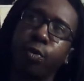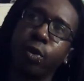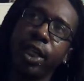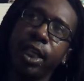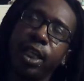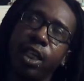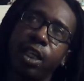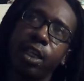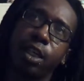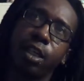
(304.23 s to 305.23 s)
3
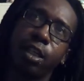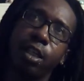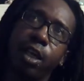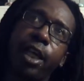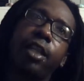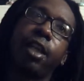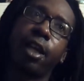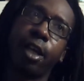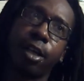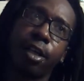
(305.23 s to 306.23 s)
in
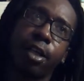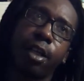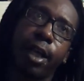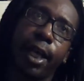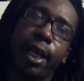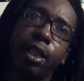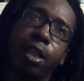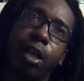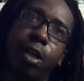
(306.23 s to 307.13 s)
there, and